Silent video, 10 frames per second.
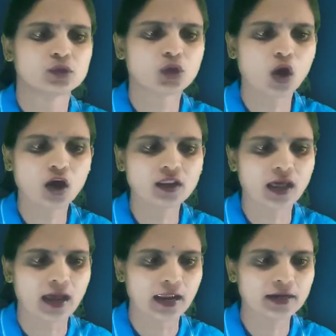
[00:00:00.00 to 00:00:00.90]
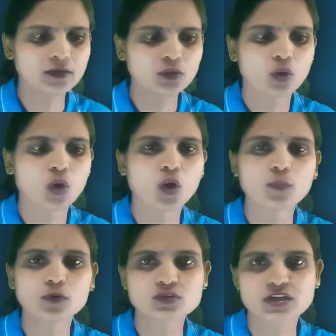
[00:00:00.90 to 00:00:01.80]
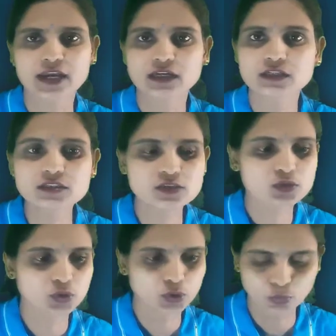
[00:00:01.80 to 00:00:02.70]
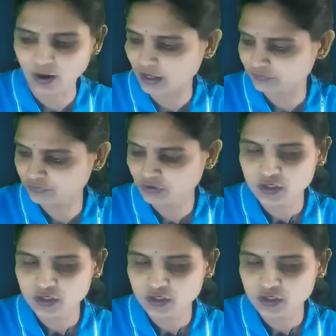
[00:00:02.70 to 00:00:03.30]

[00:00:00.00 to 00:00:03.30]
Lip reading: tall and homozygous dwarf.